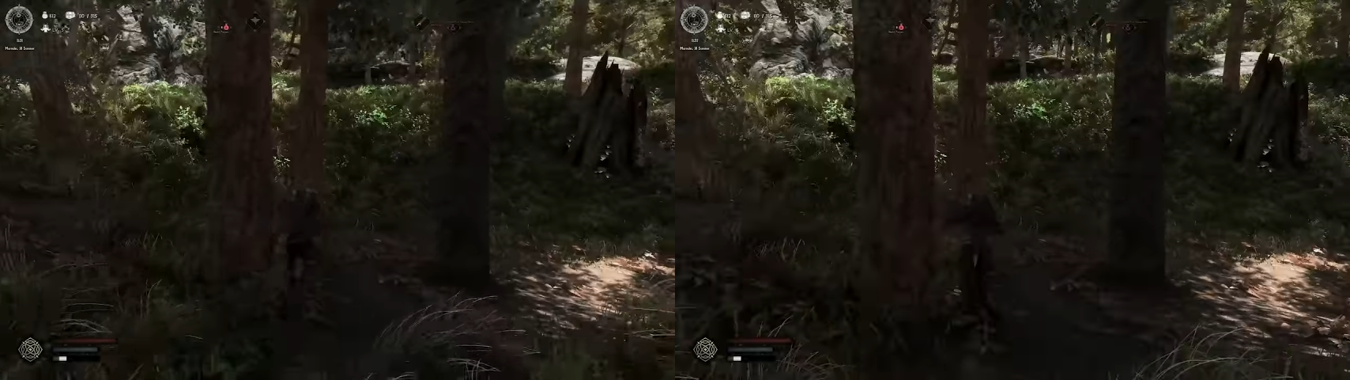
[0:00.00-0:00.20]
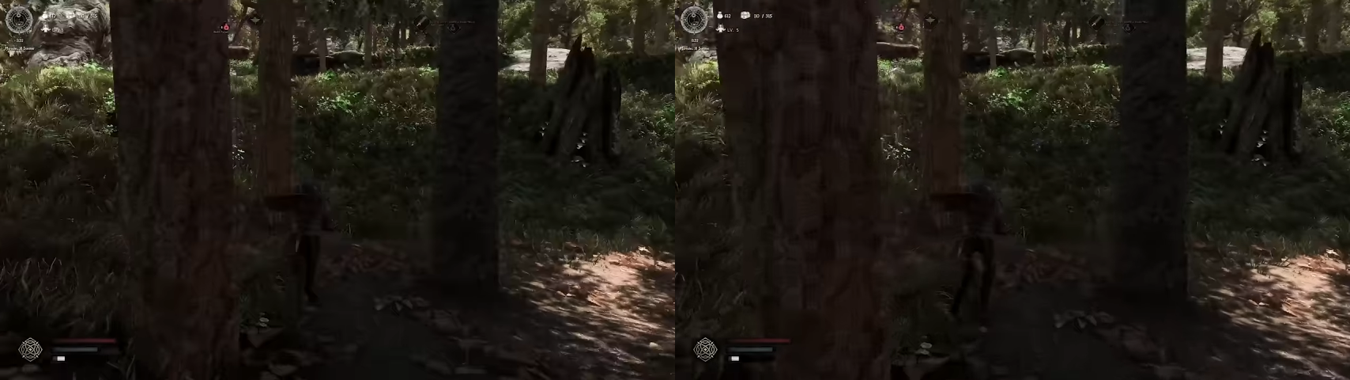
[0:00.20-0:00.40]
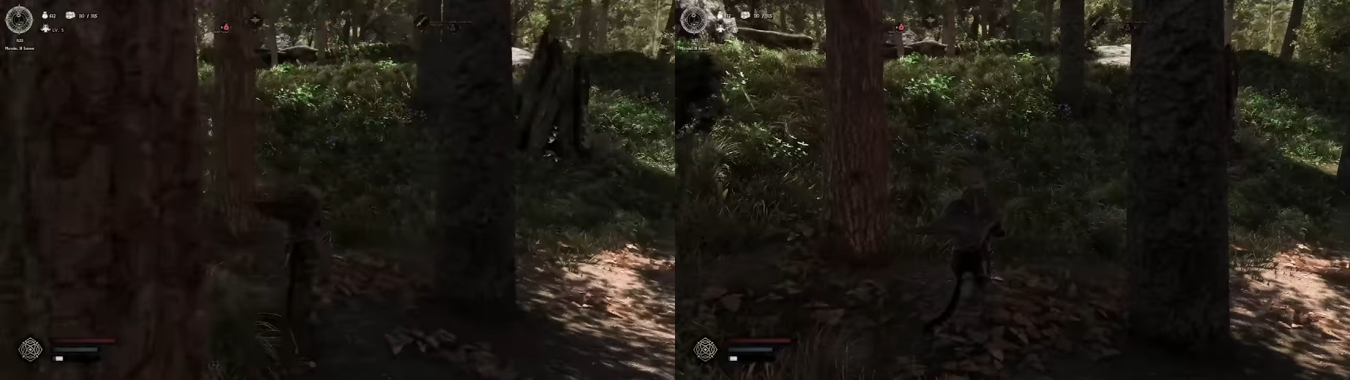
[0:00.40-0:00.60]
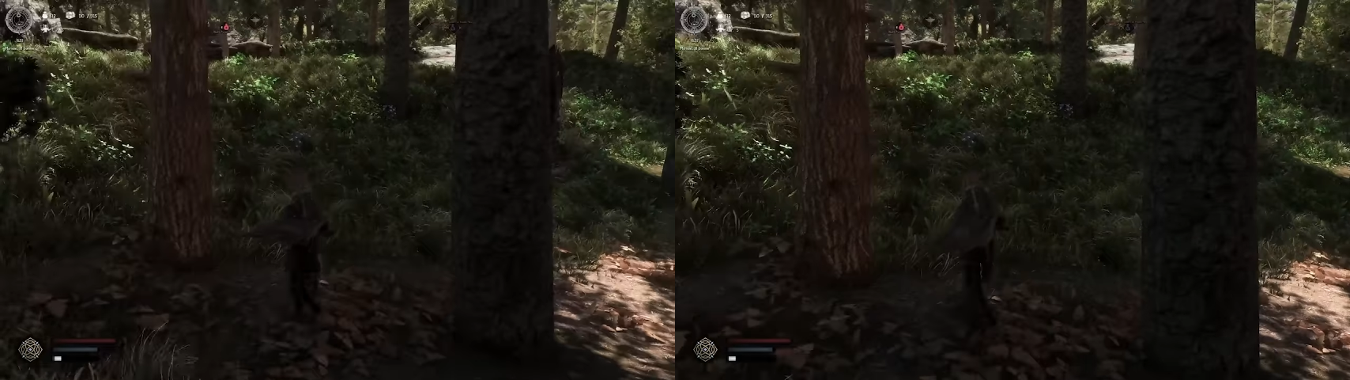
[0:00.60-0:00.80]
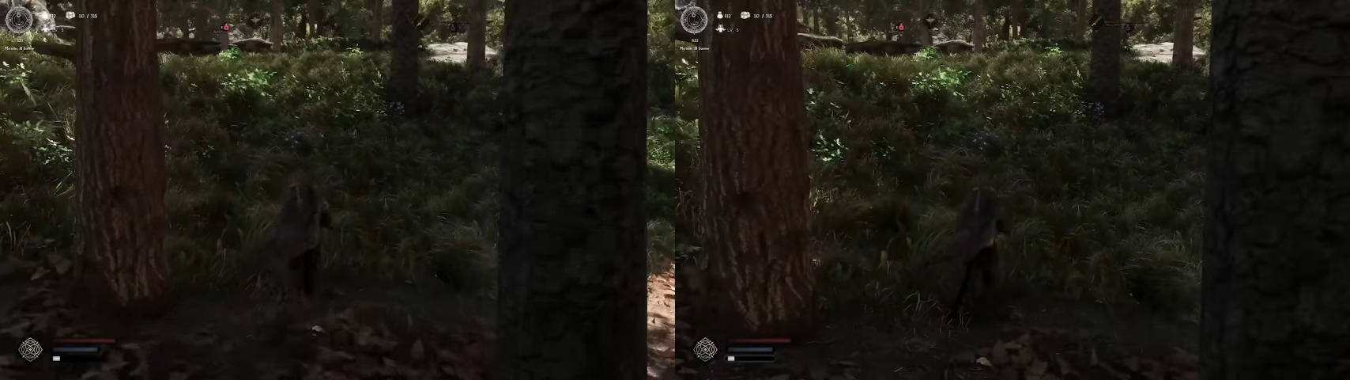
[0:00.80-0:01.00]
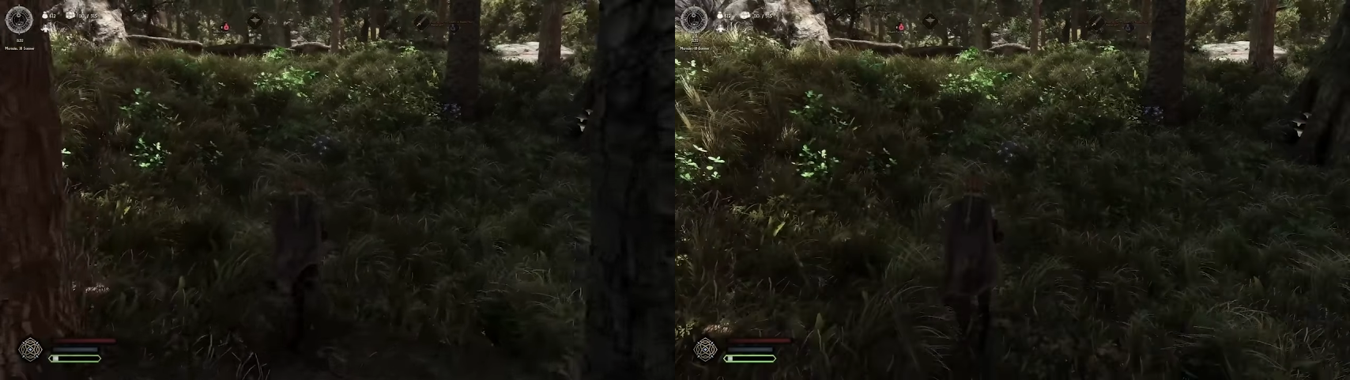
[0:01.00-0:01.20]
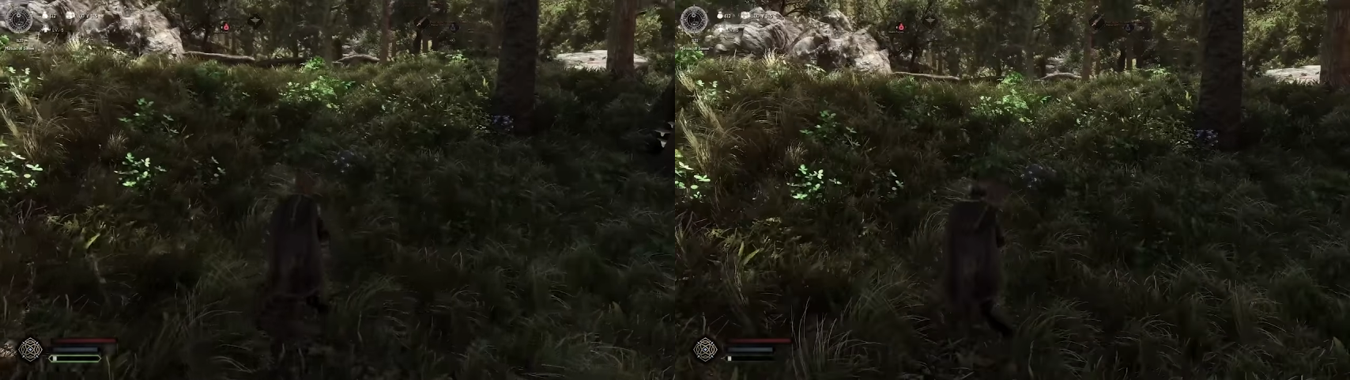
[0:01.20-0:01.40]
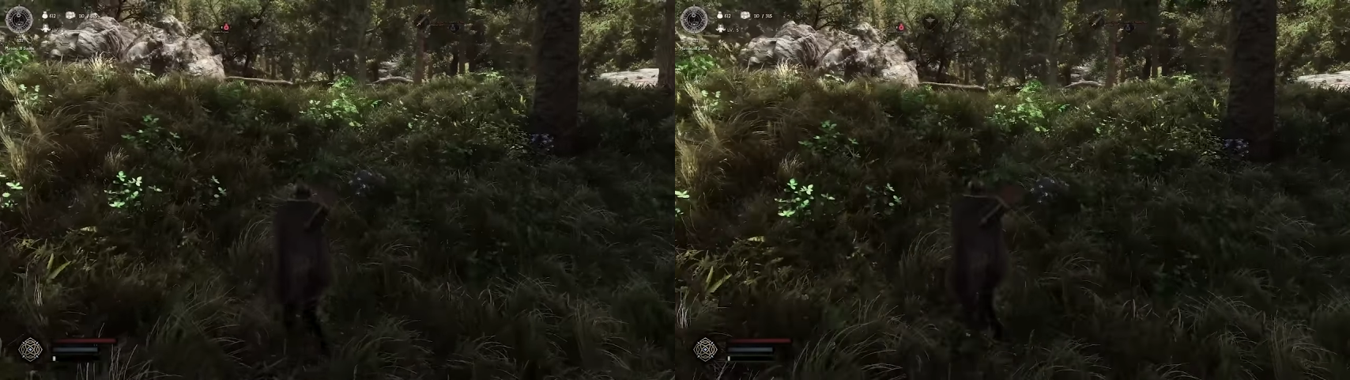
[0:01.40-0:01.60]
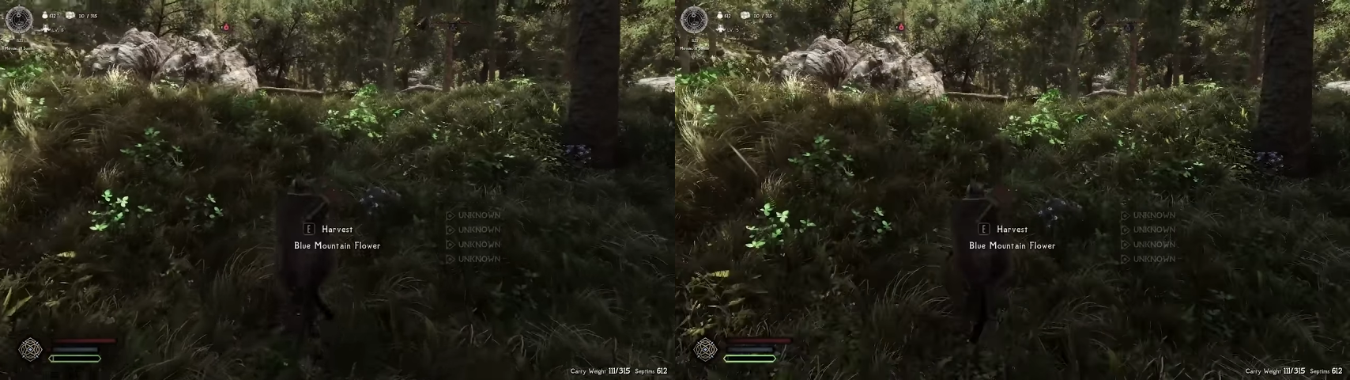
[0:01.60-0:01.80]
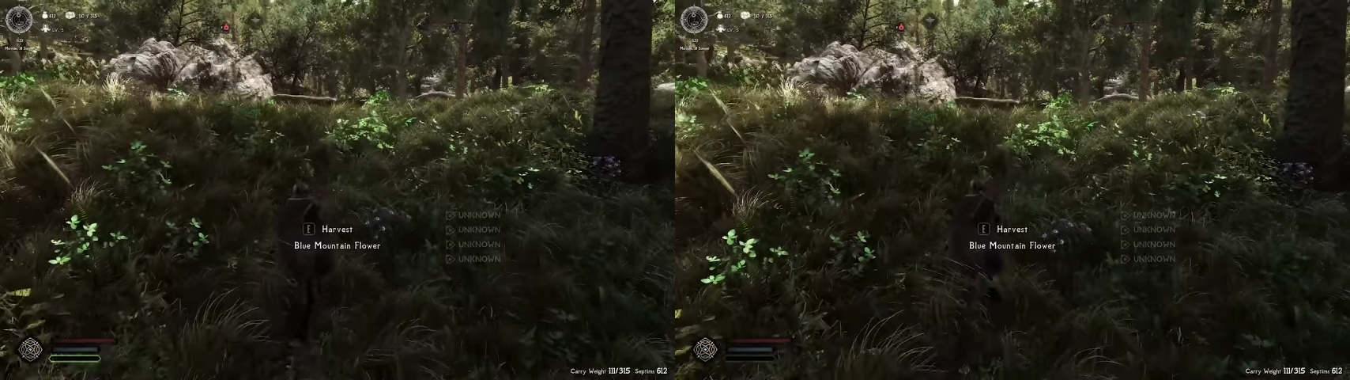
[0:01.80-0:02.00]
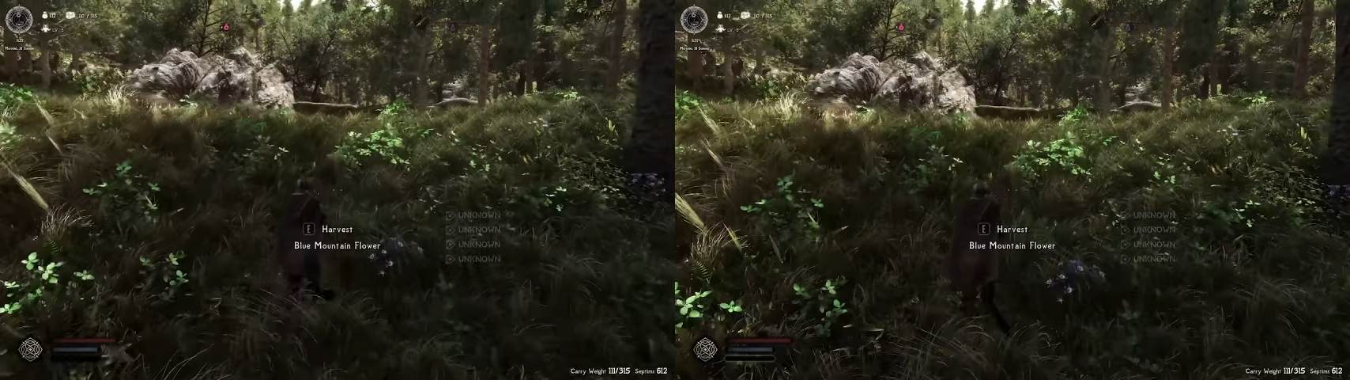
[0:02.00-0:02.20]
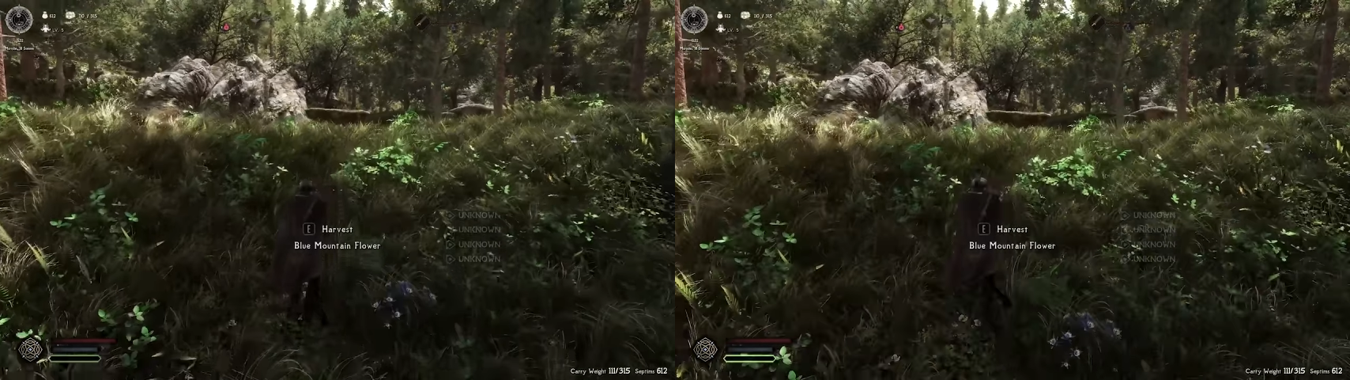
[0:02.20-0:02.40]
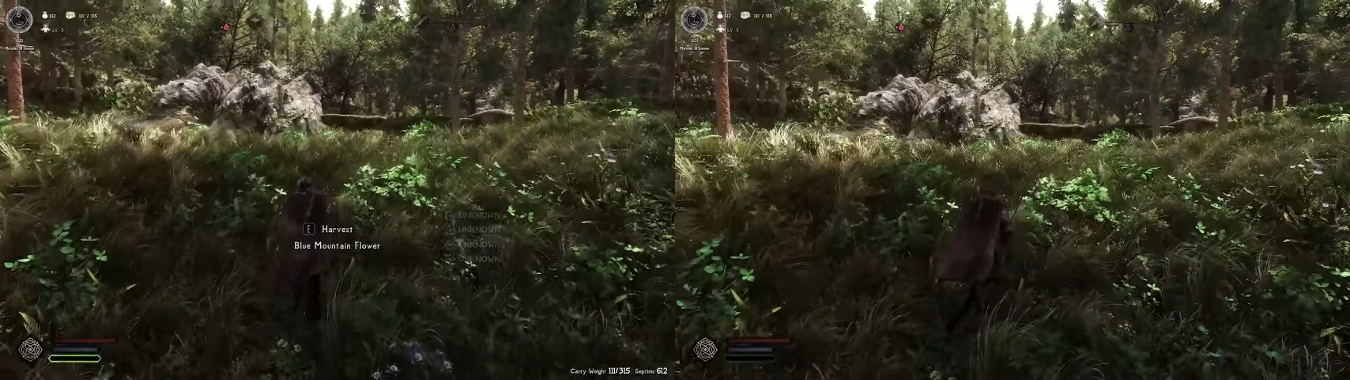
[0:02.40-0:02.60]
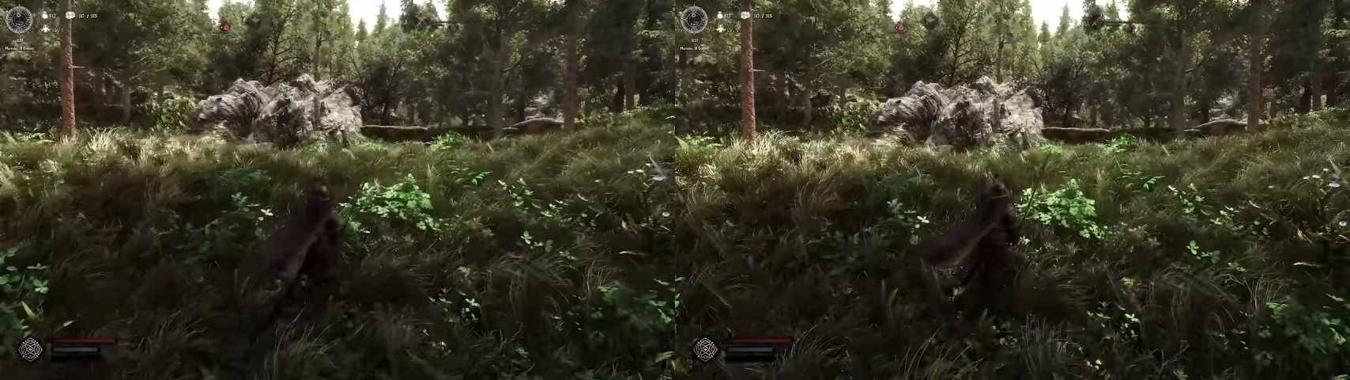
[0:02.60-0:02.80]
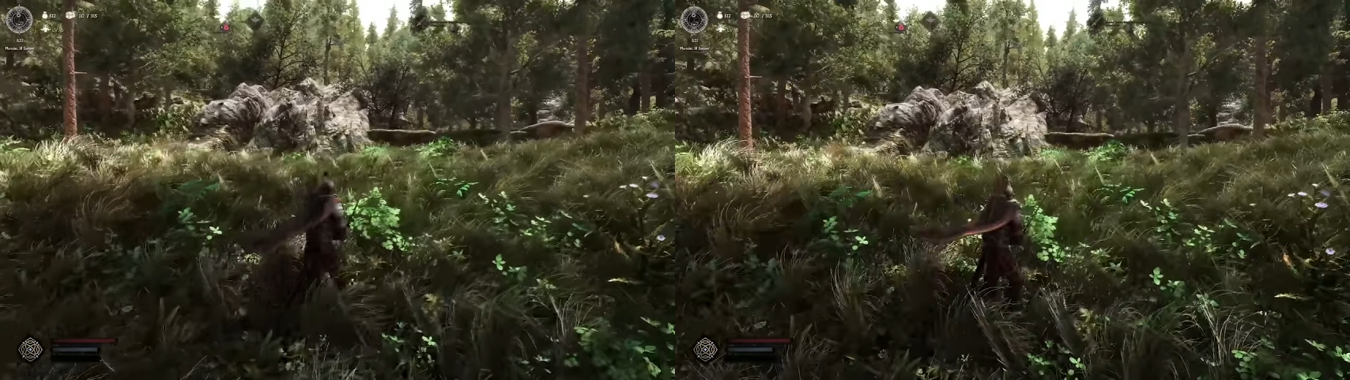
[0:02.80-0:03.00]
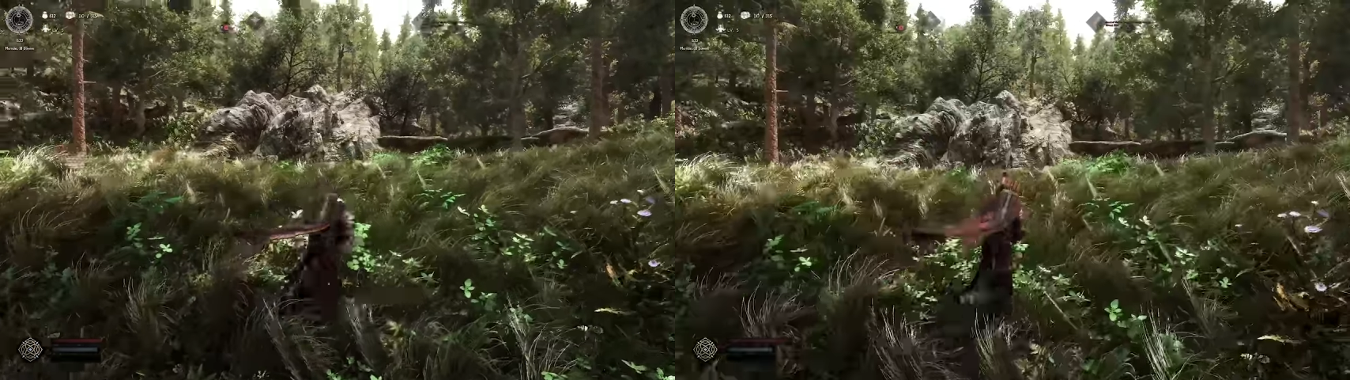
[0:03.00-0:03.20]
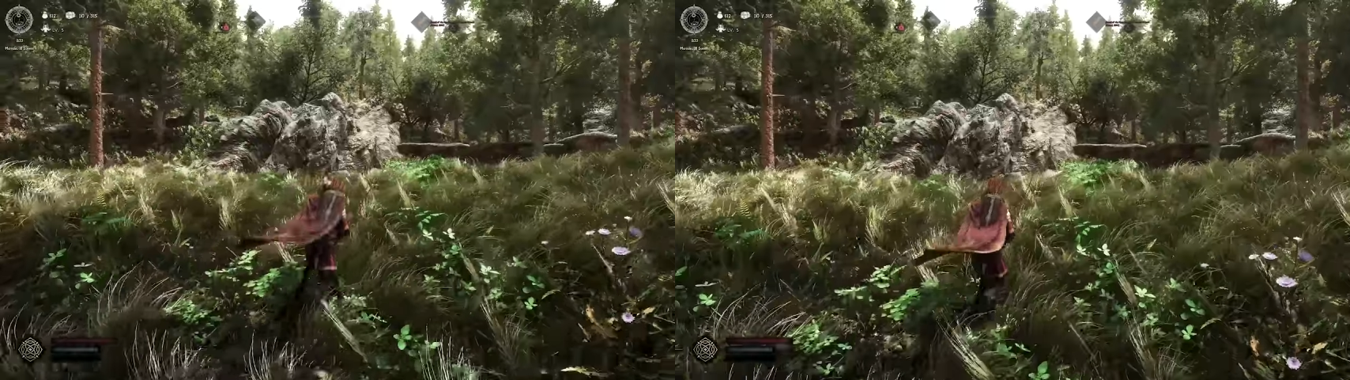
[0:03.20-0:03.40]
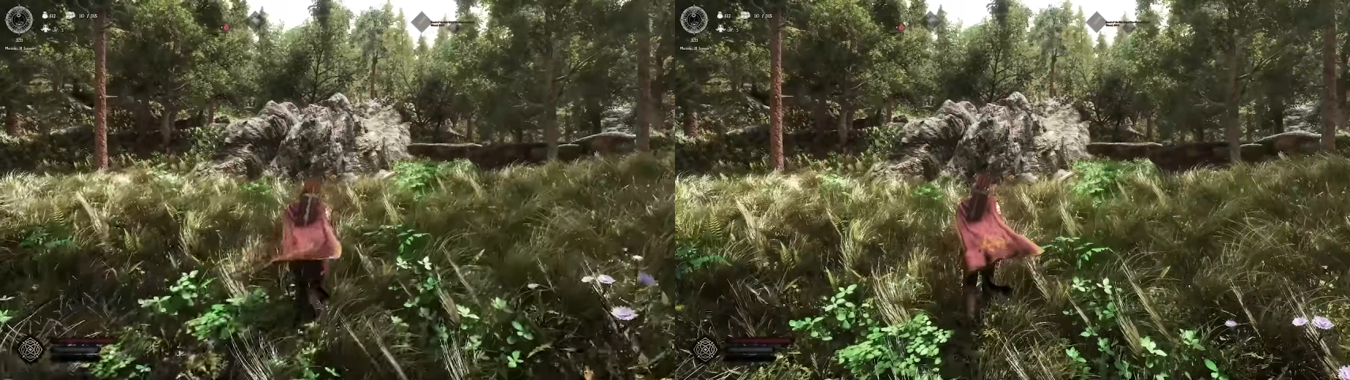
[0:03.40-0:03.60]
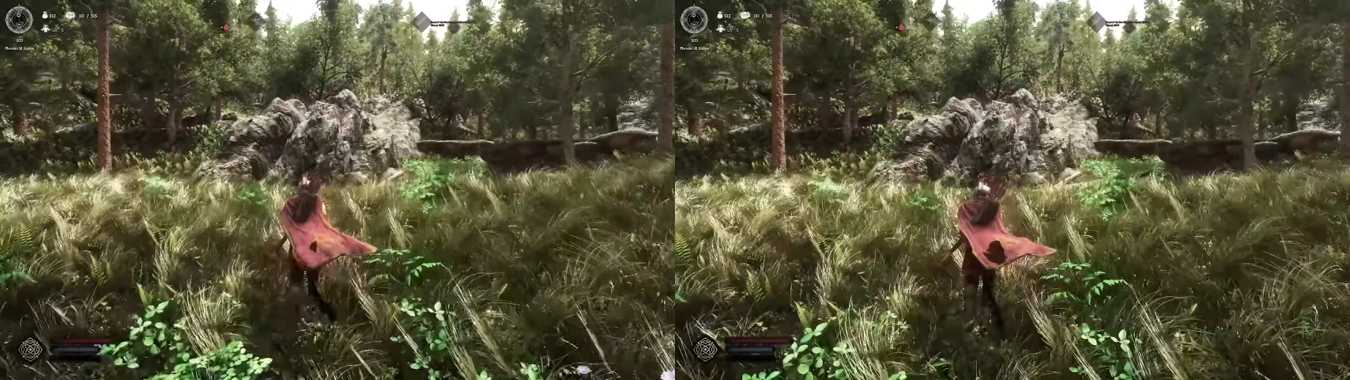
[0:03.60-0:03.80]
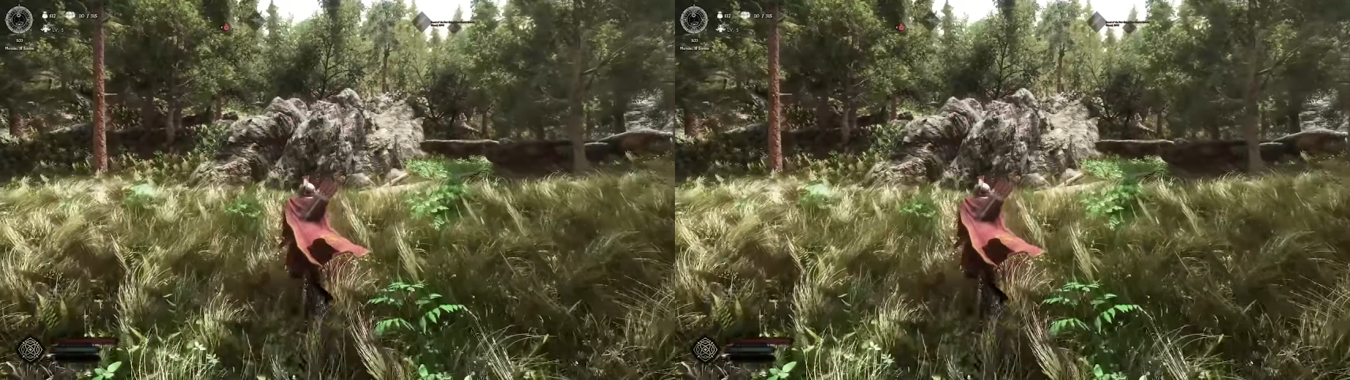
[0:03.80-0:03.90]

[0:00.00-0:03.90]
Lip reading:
(no speaker visible)